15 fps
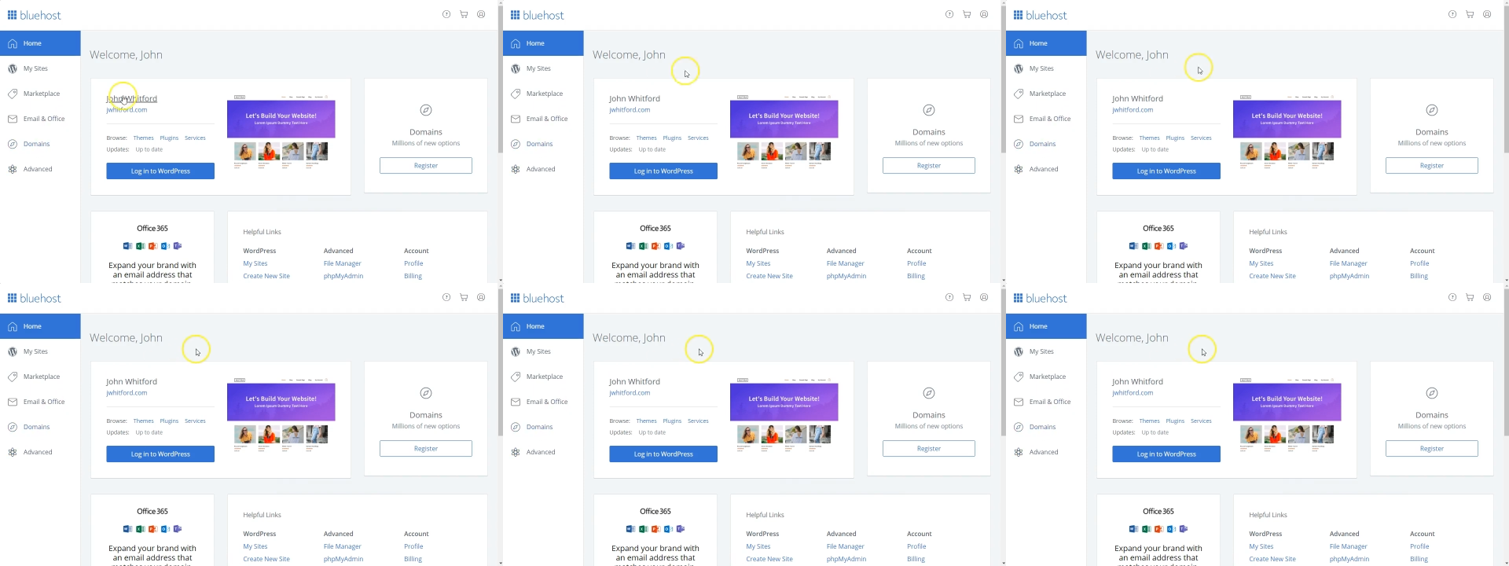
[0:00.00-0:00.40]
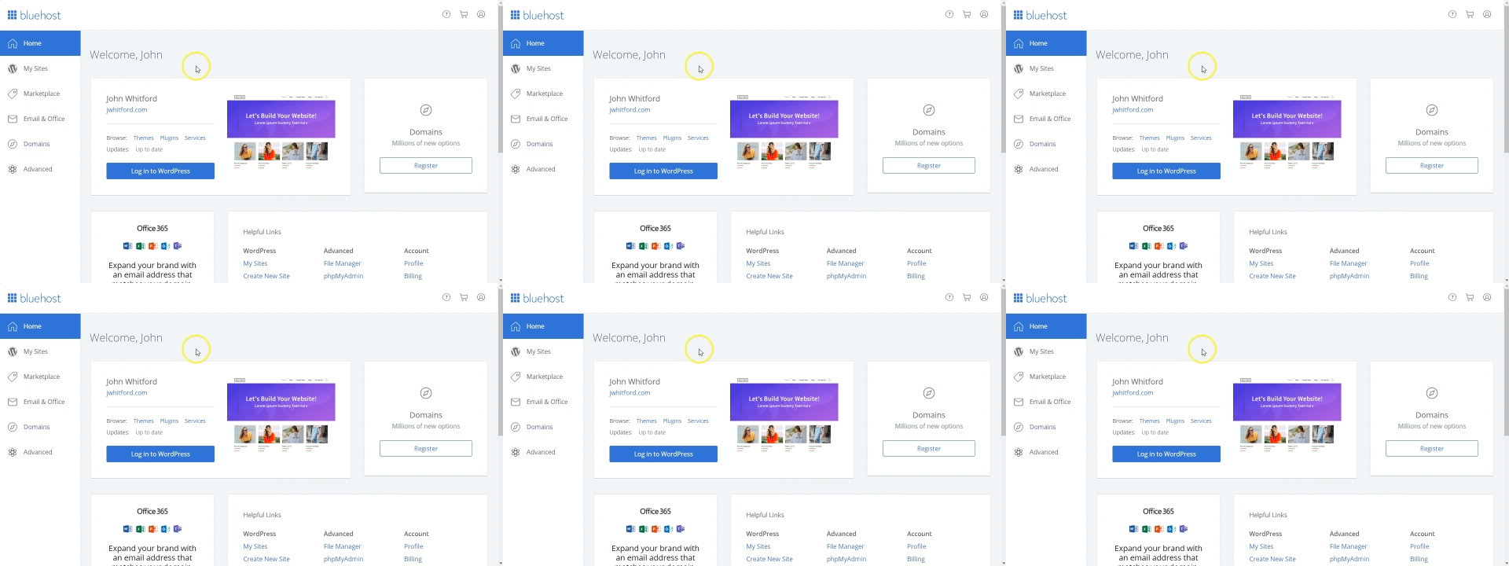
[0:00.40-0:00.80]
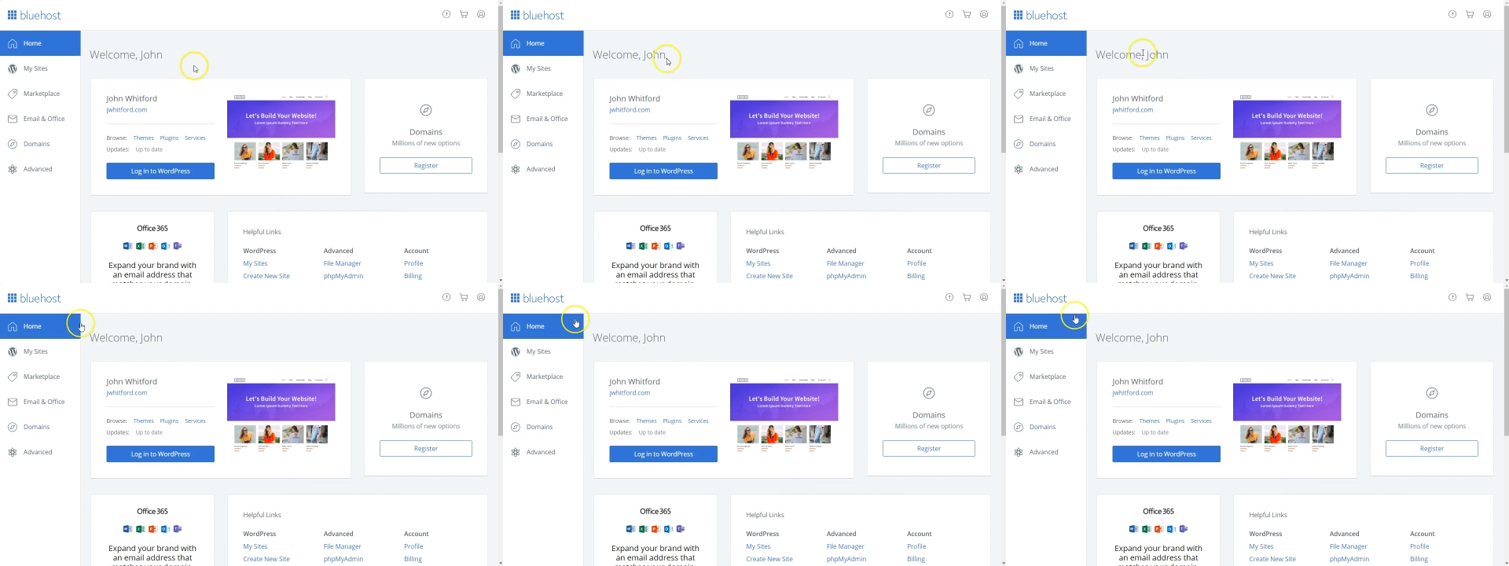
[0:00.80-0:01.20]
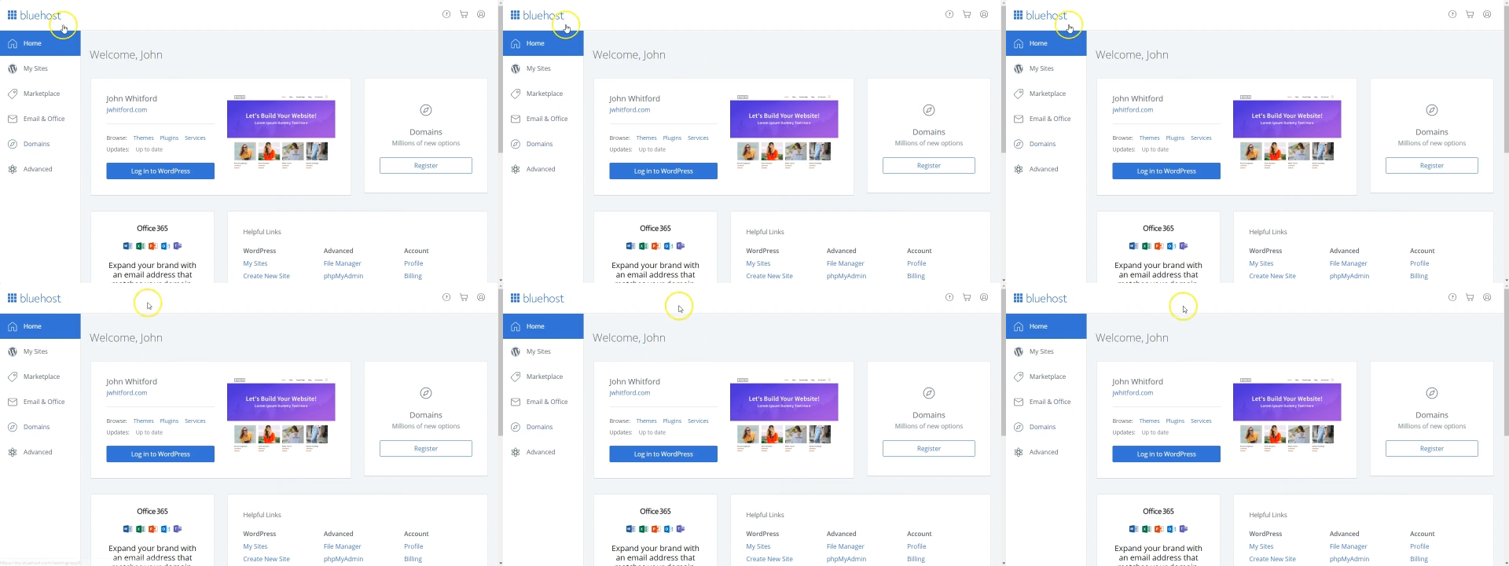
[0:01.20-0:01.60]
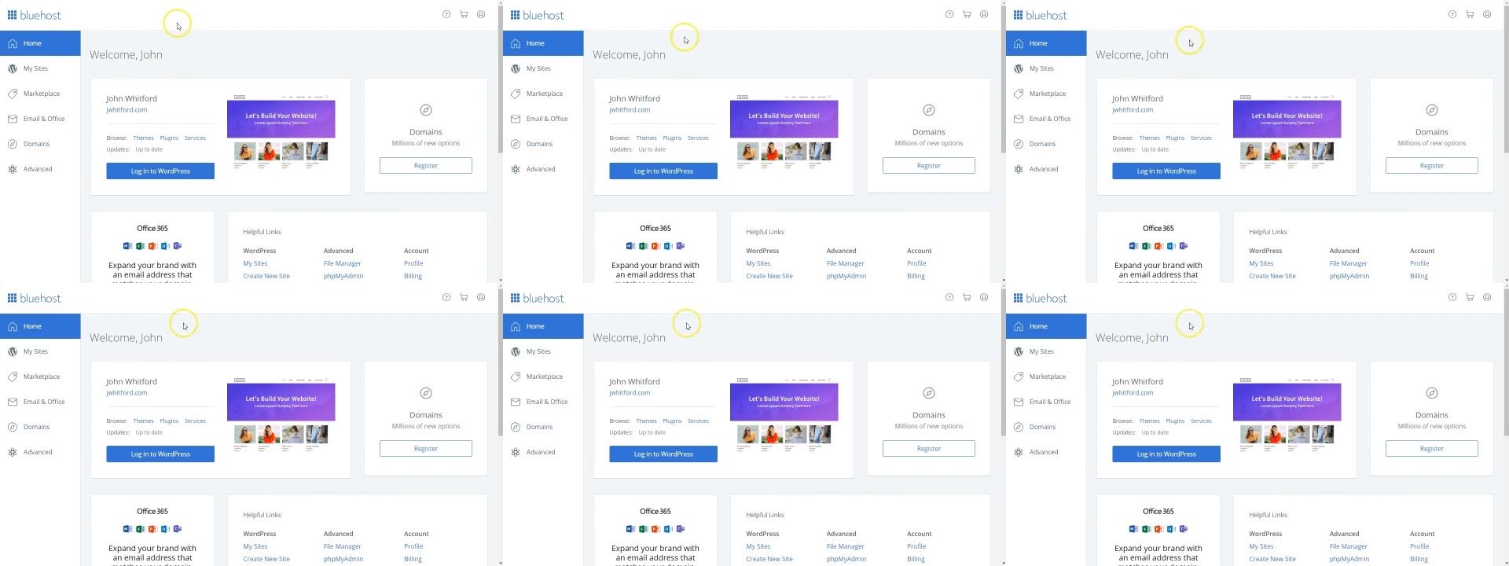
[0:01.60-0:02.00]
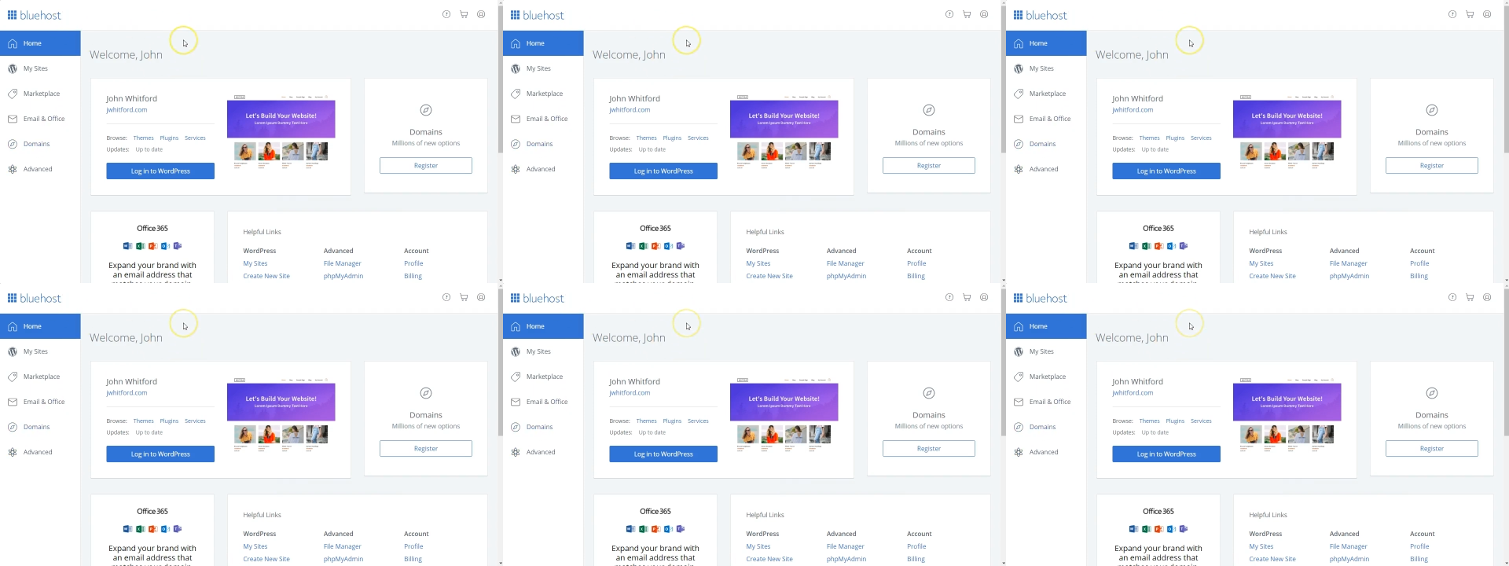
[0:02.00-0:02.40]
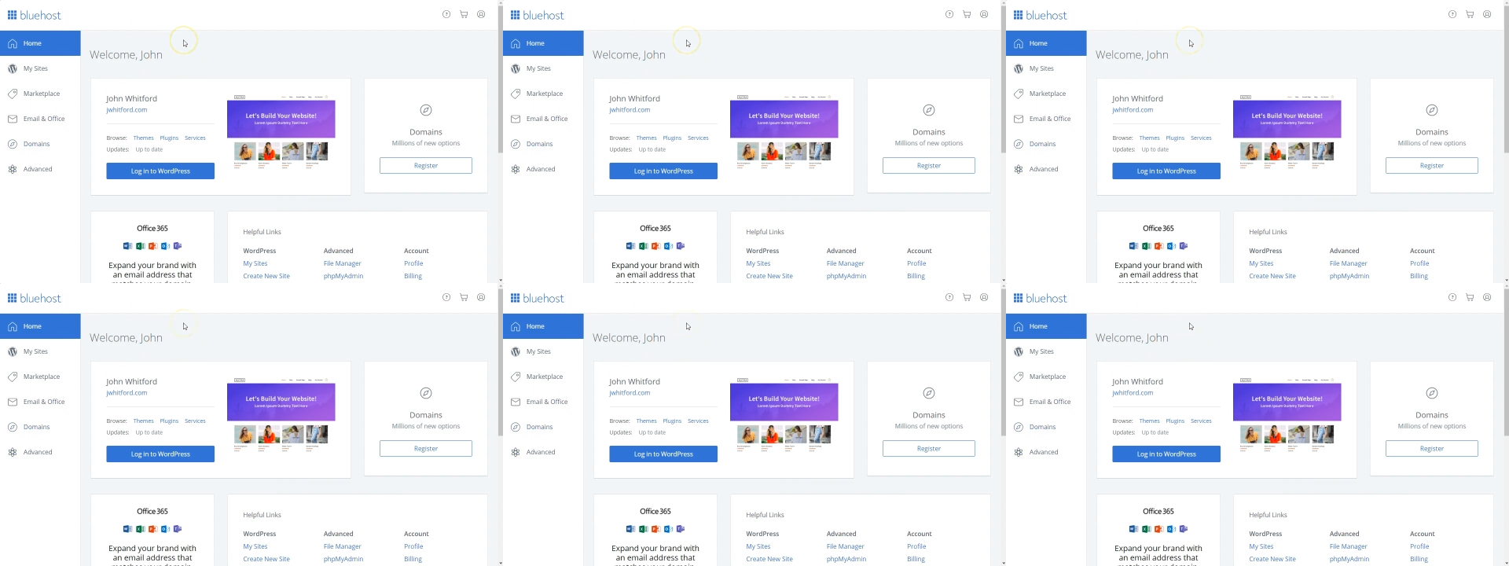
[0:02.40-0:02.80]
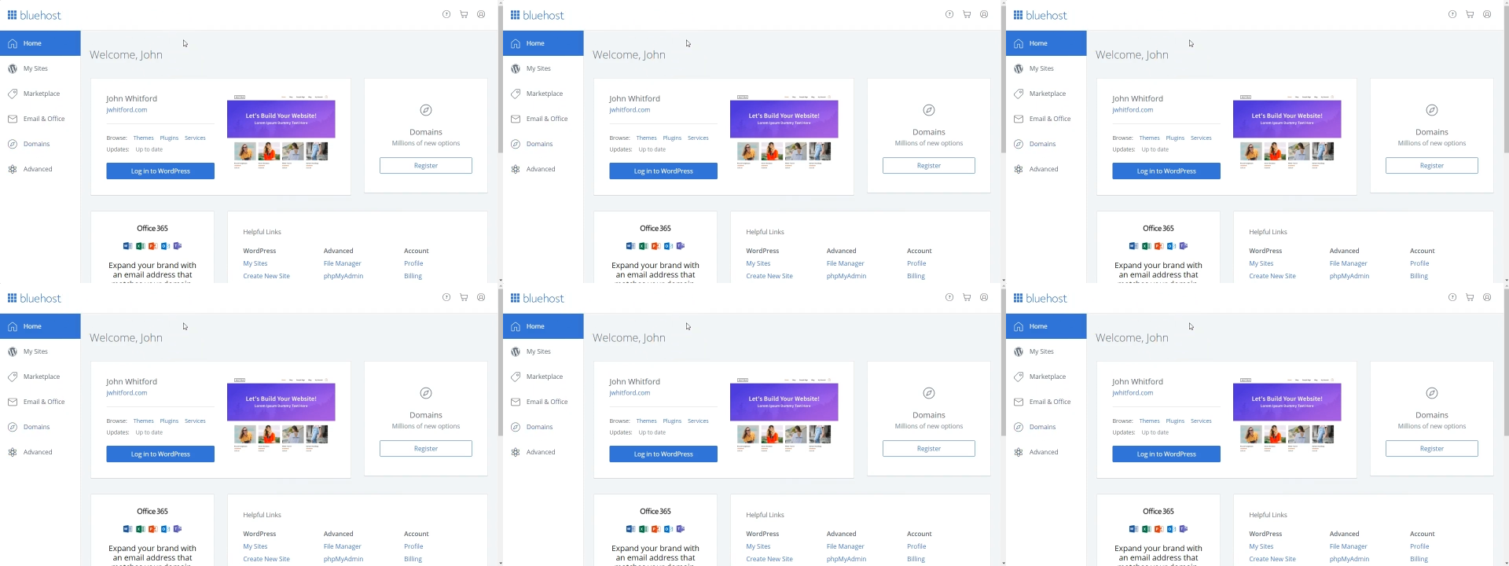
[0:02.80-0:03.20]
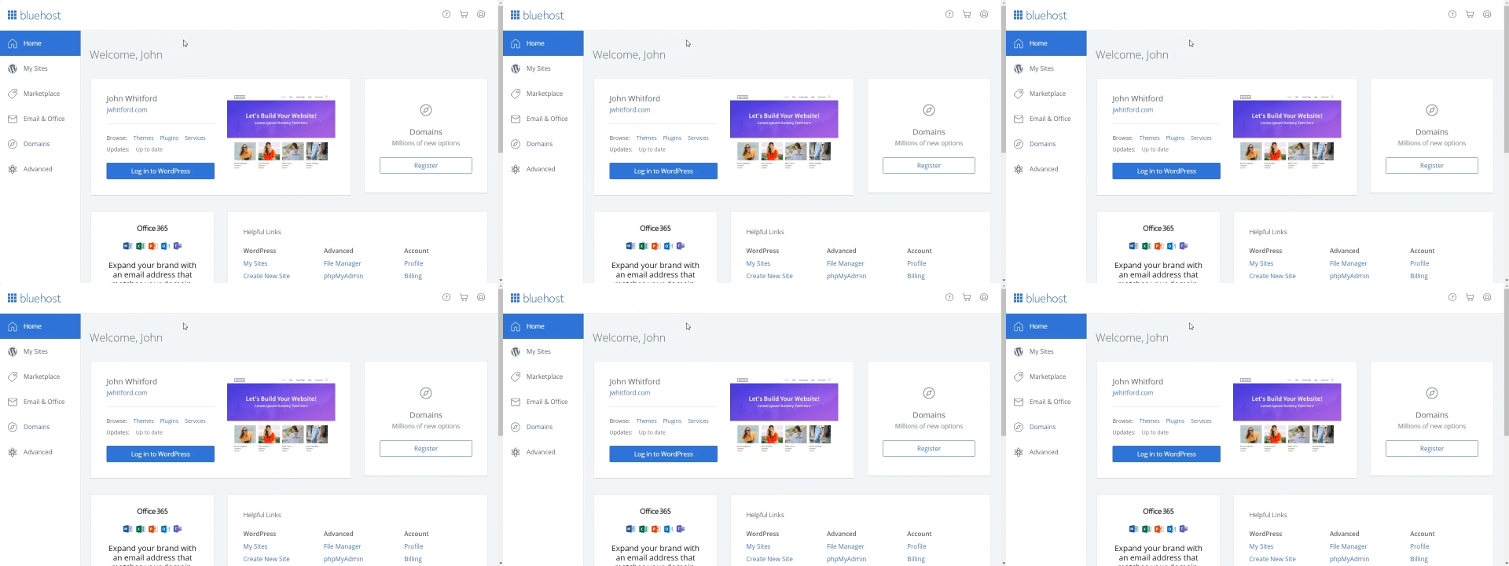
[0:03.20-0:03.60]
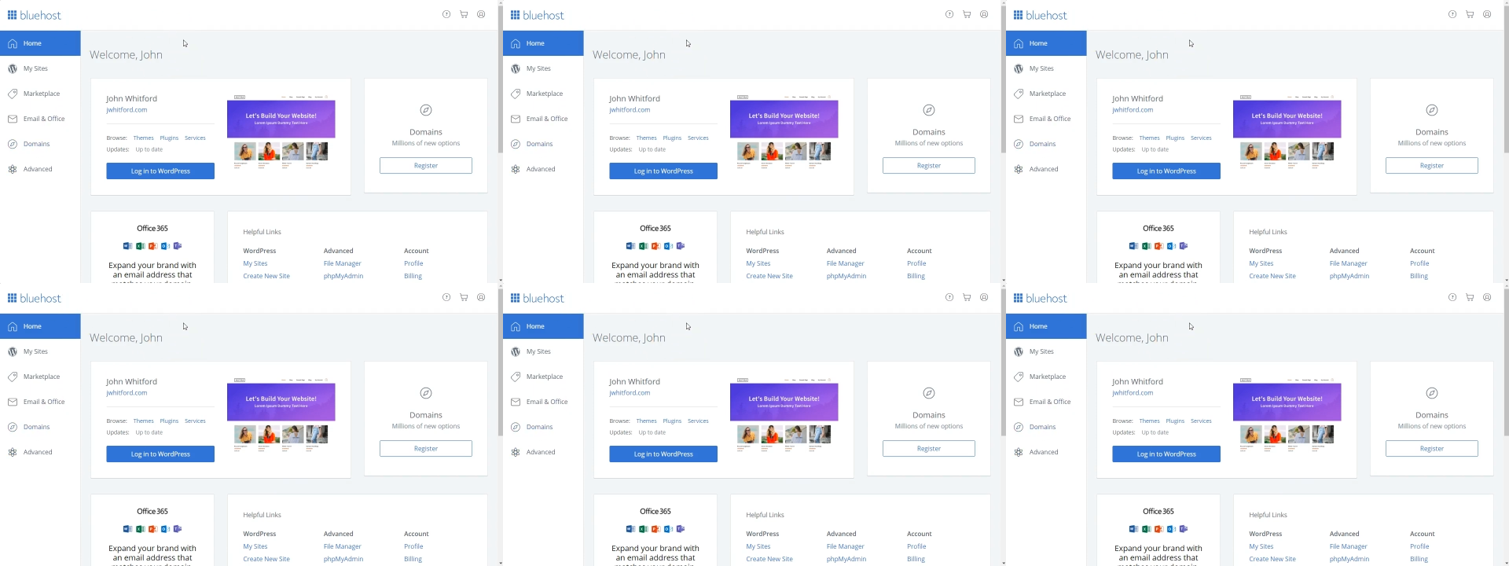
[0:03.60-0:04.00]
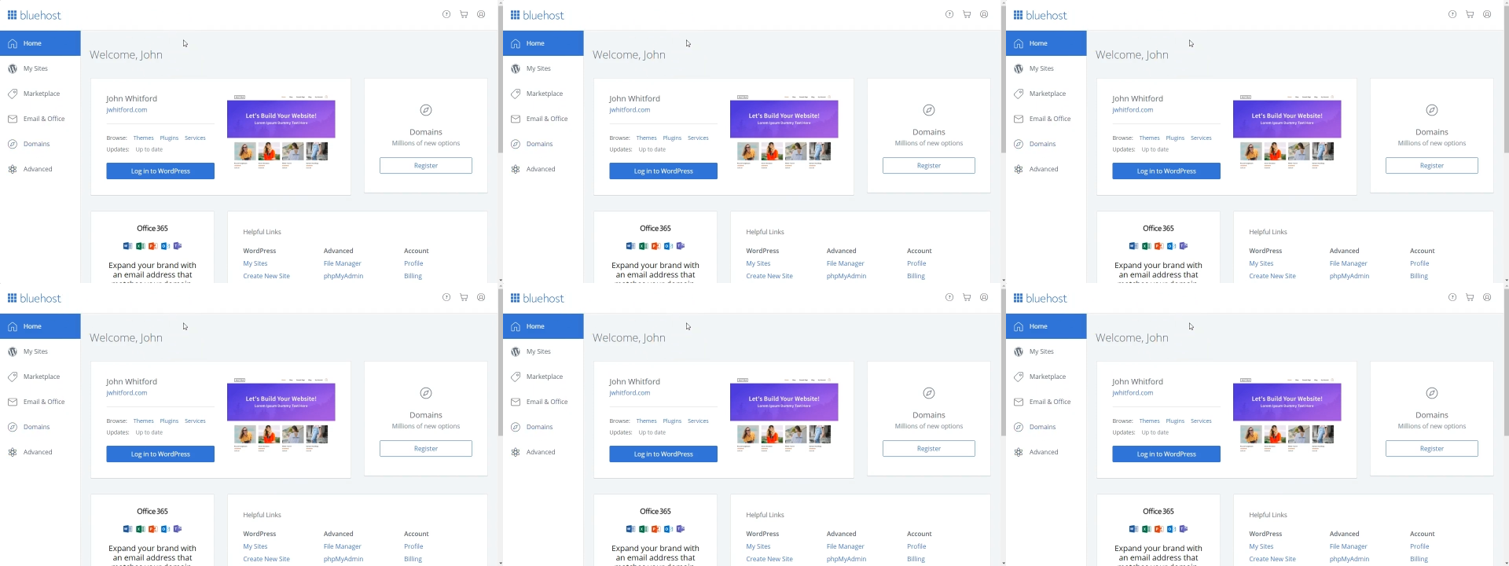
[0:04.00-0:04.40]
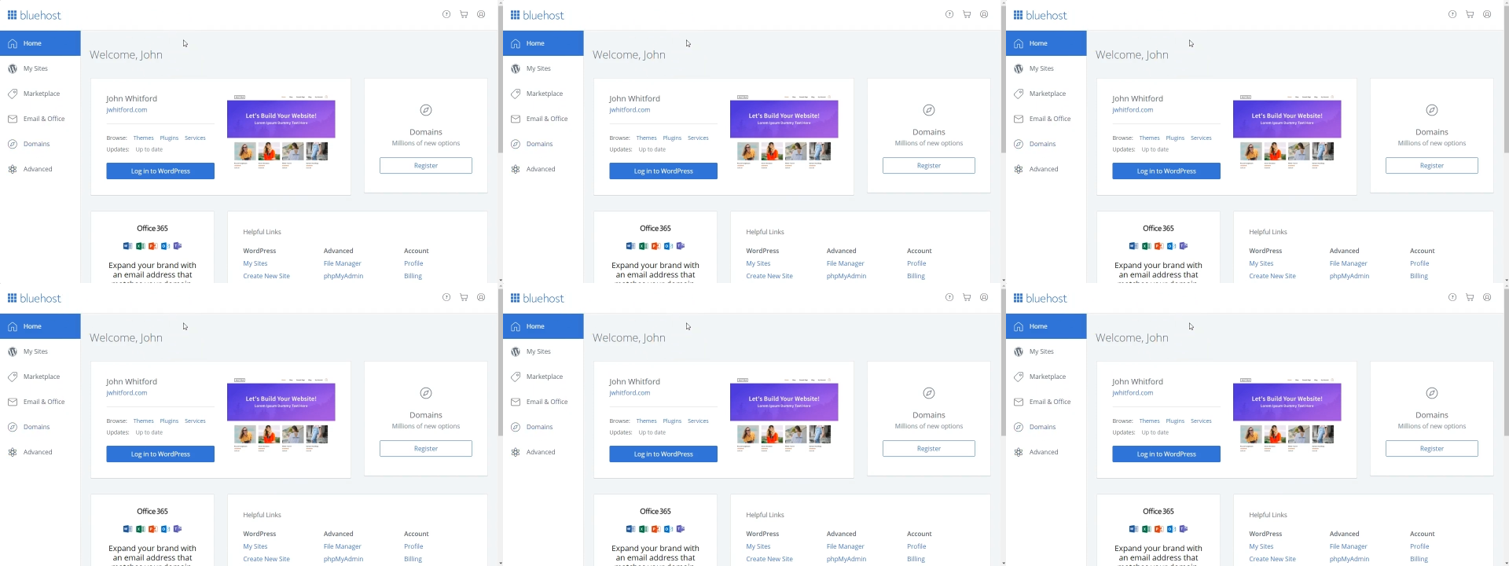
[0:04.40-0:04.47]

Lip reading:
No face is visible, so there are no lips to read.